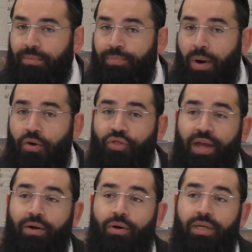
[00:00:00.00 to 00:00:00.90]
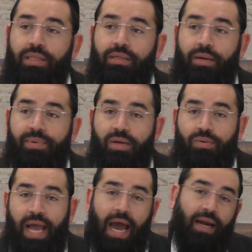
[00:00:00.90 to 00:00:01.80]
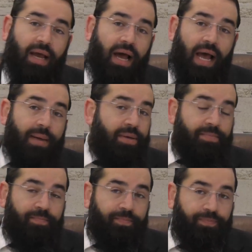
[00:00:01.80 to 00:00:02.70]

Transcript: both according to Rabbi Yehuda and Chachamim.